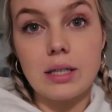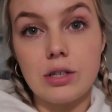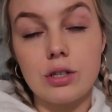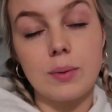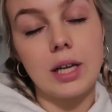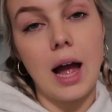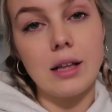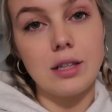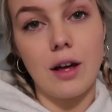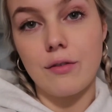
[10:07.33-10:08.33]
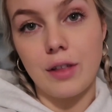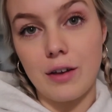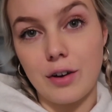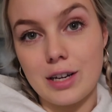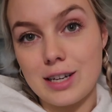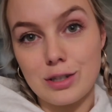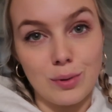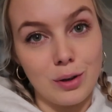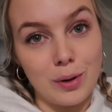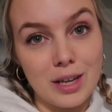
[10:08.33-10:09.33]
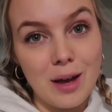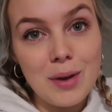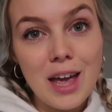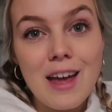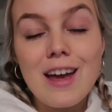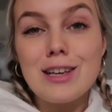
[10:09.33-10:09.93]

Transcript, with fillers: It just really adds a lot of flavor and it tastes really, really yummy.